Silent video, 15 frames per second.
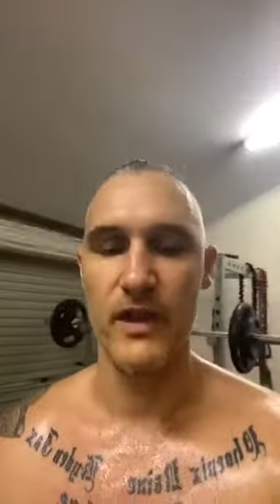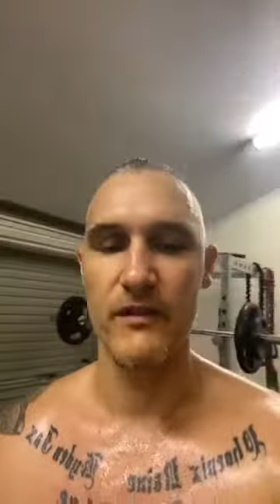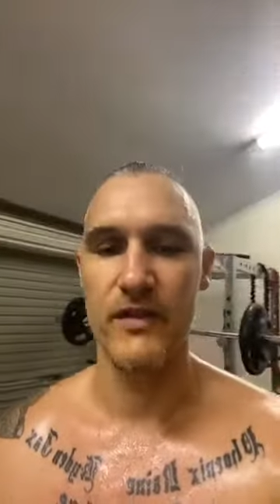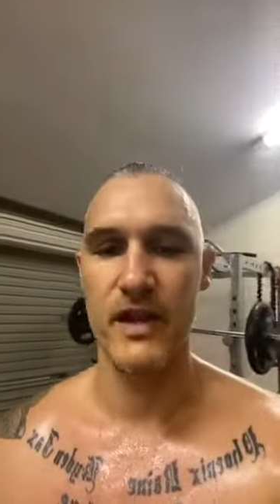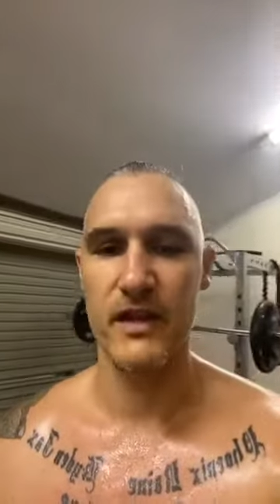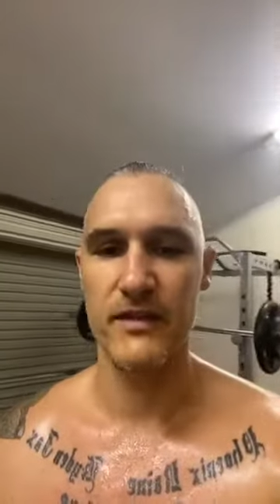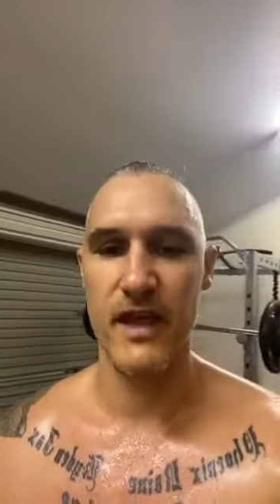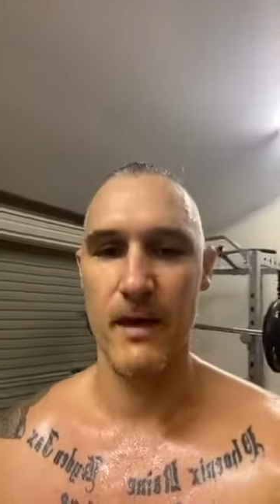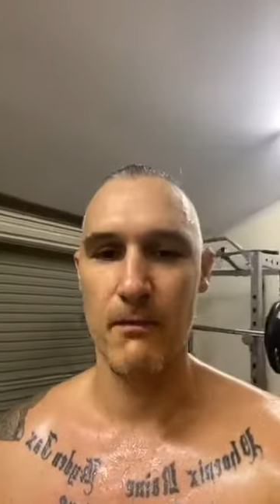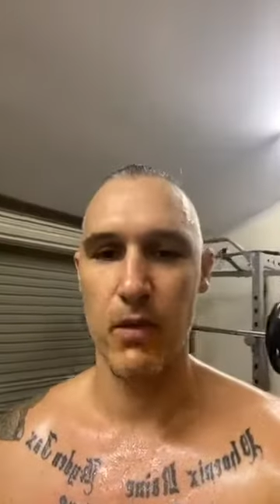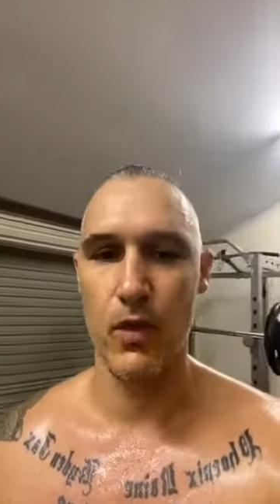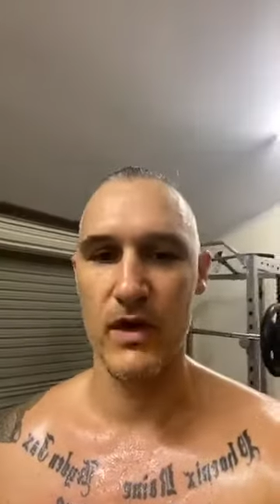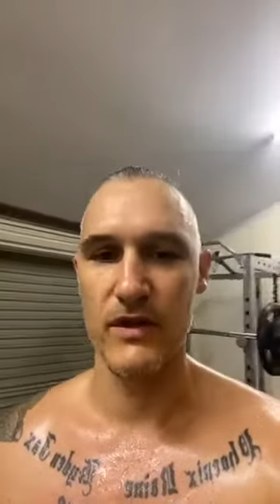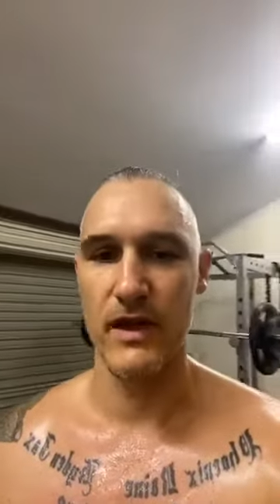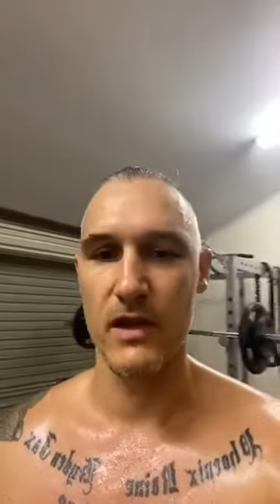they've hit that
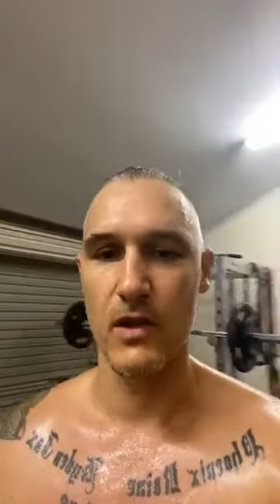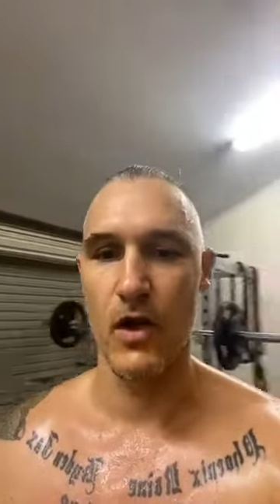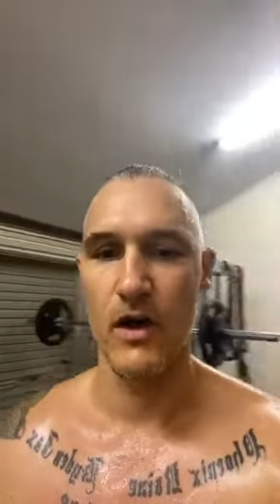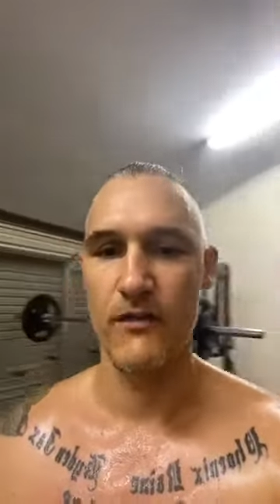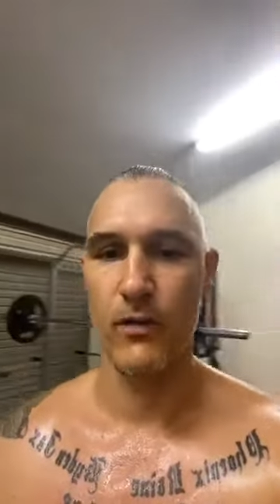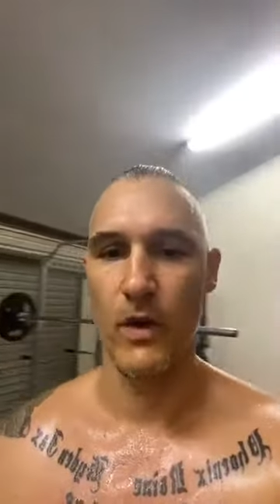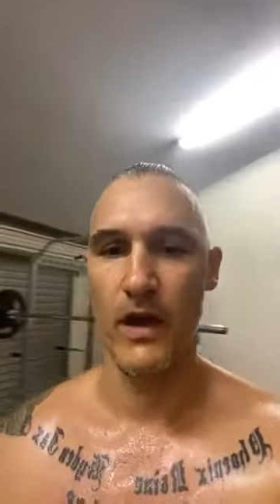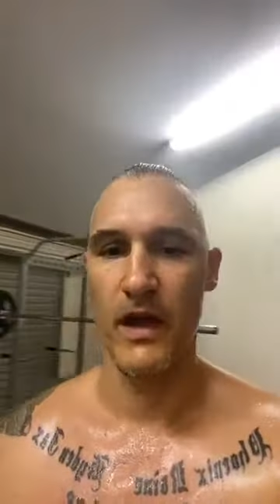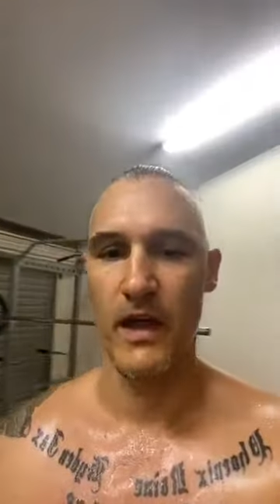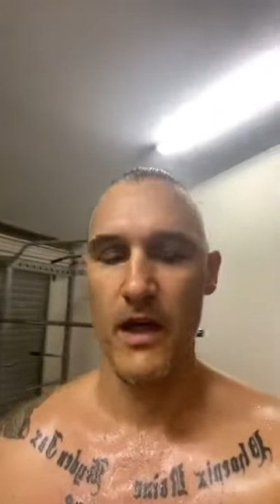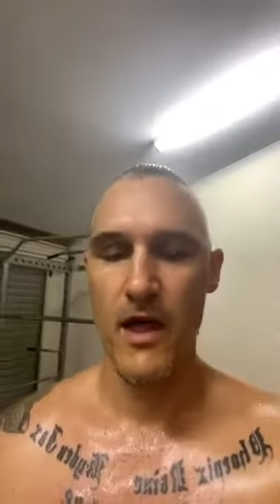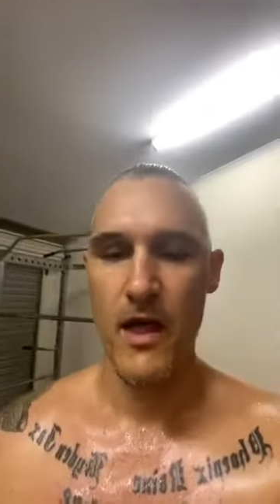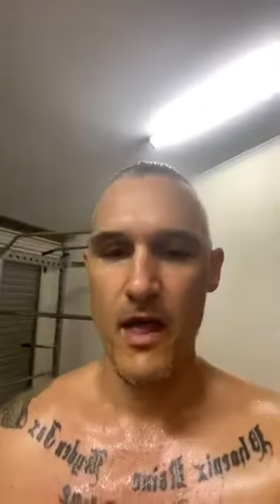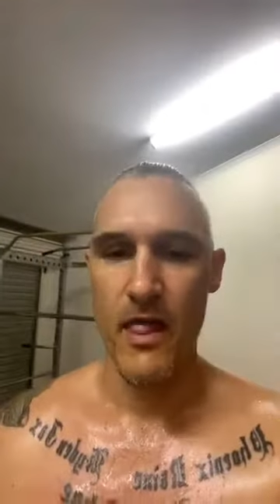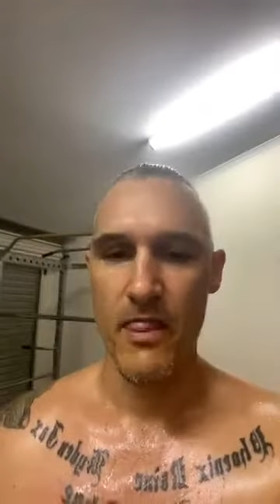point in their life where
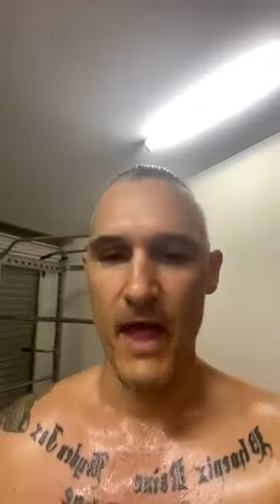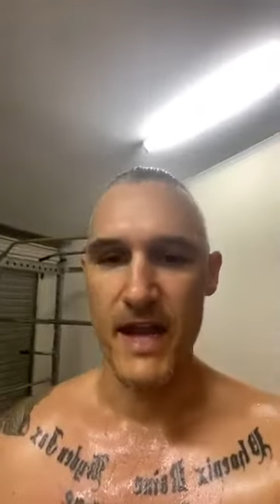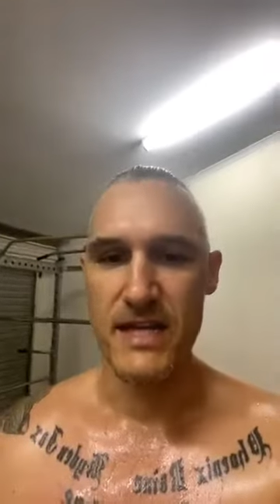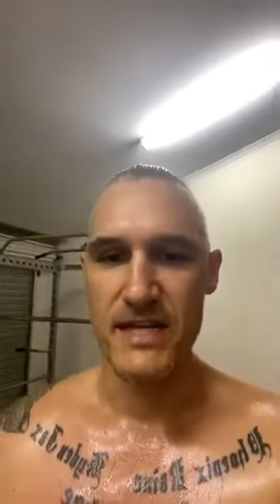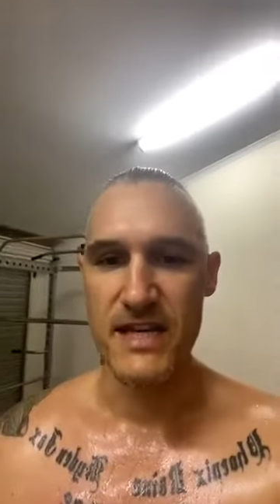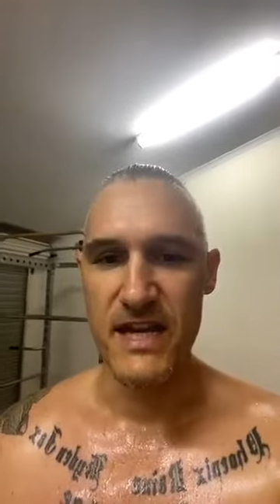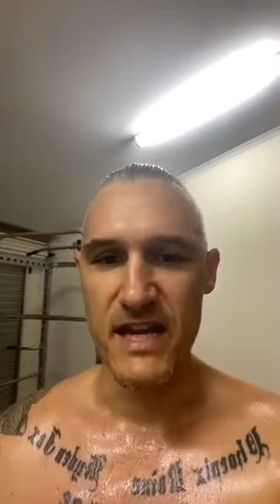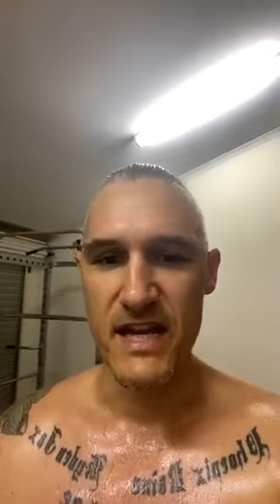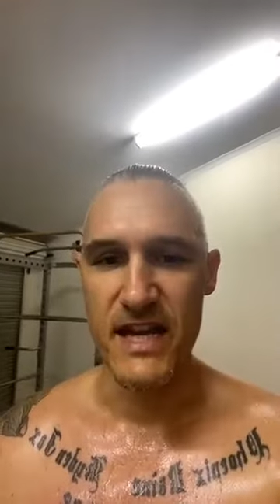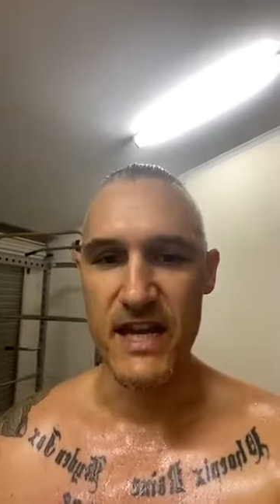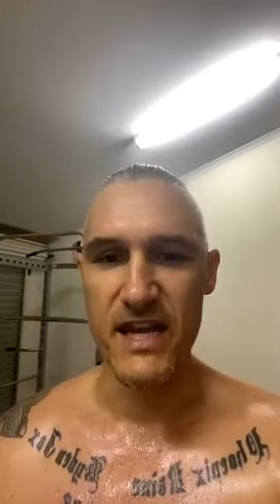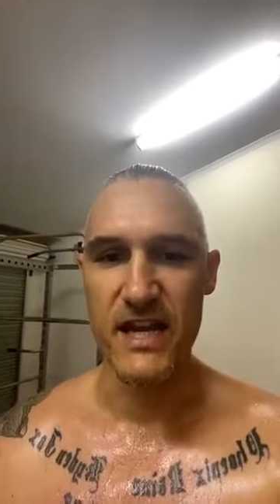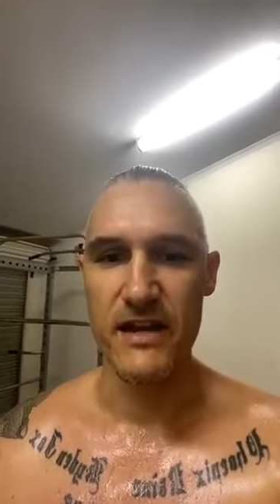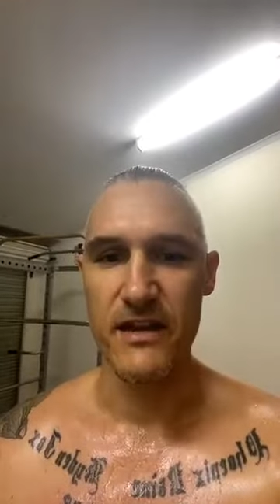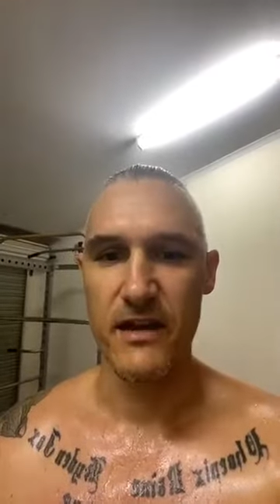they
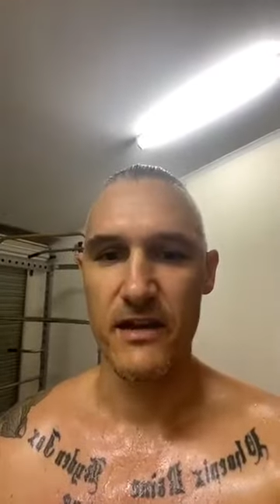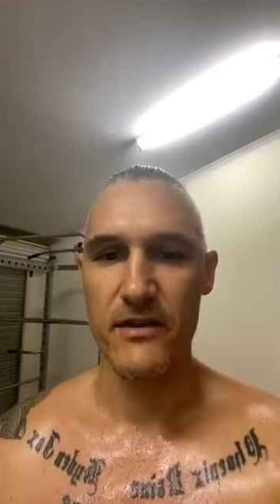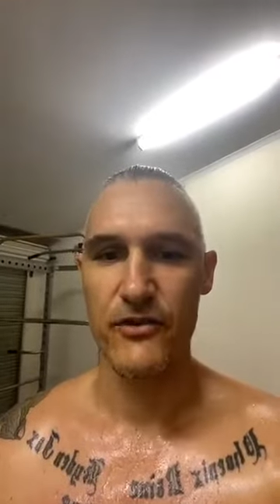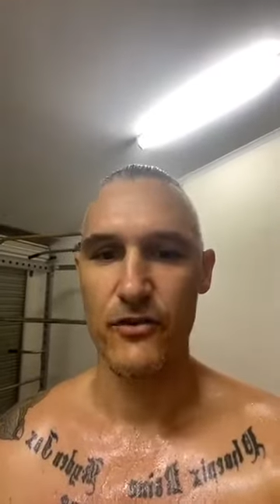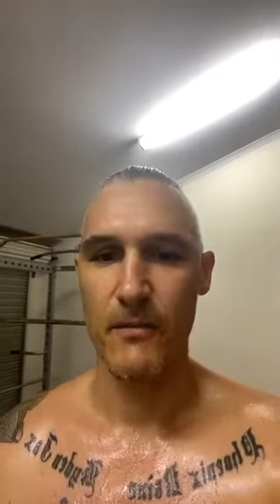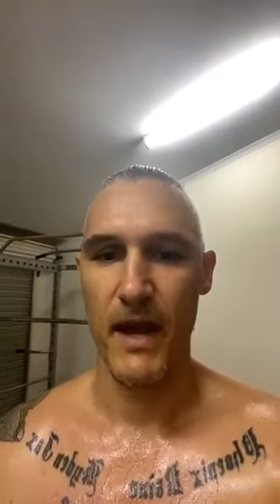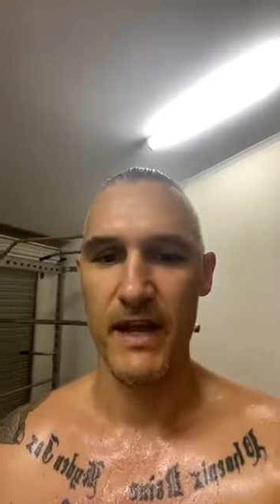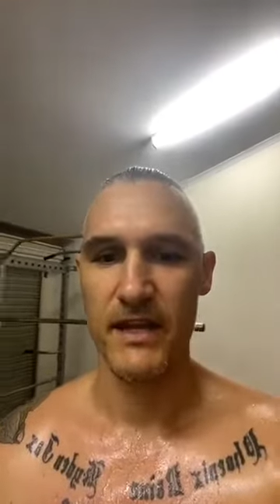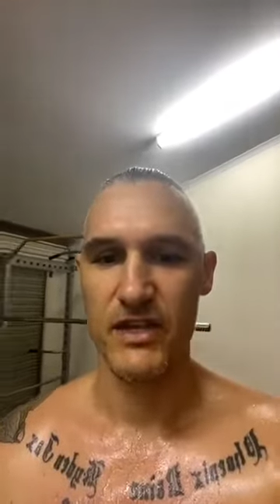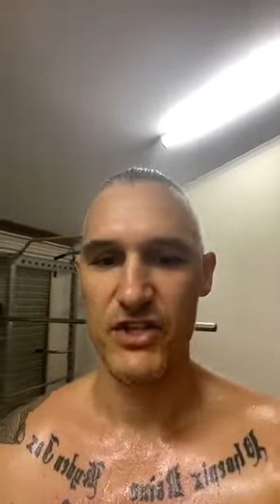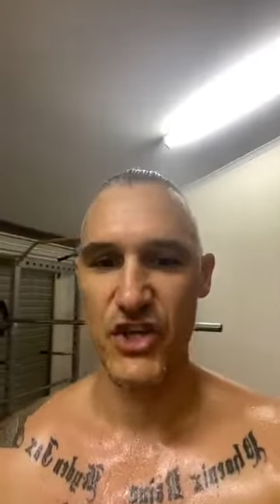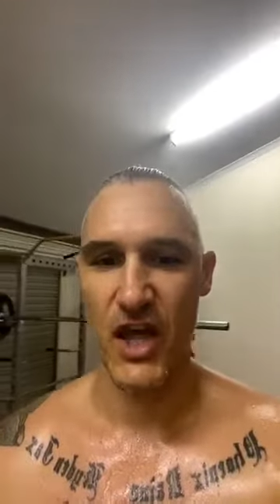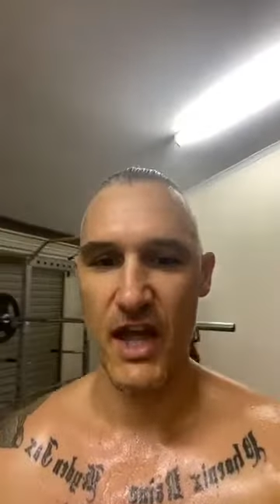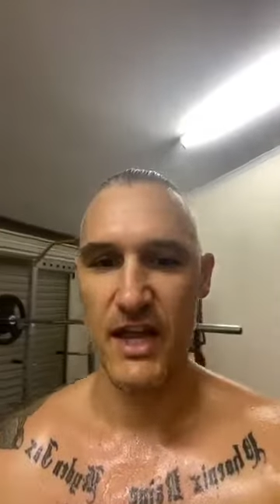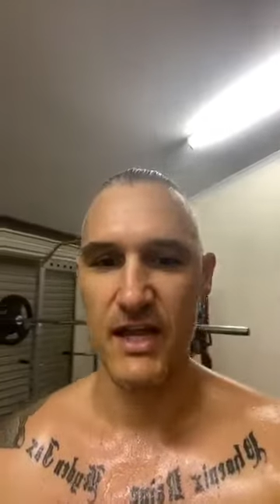need to make a
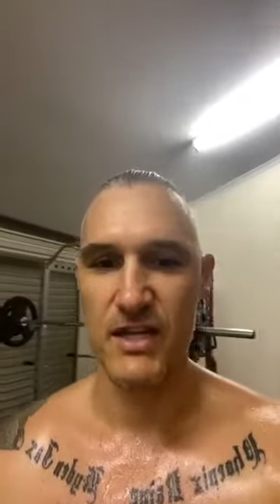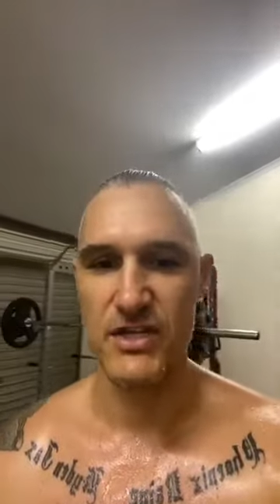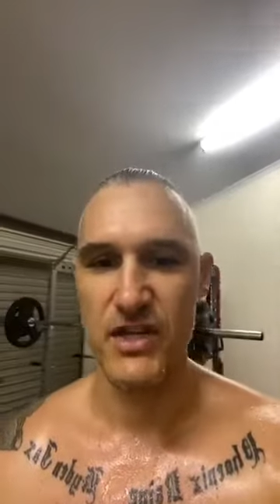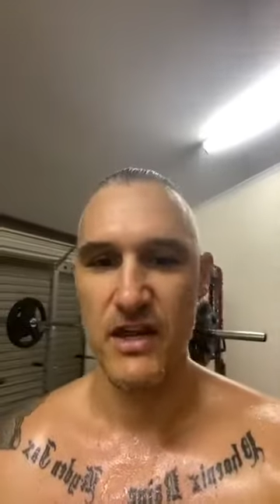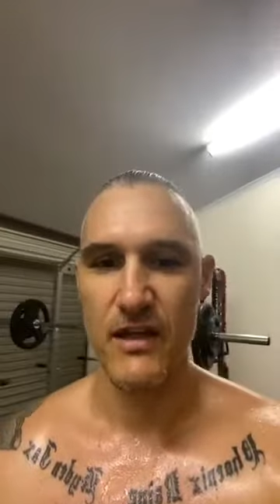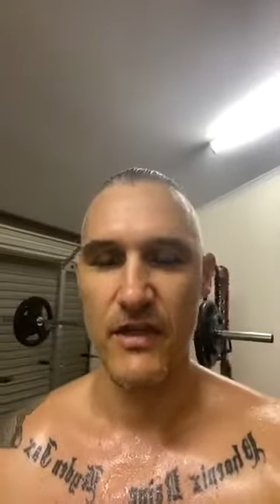change.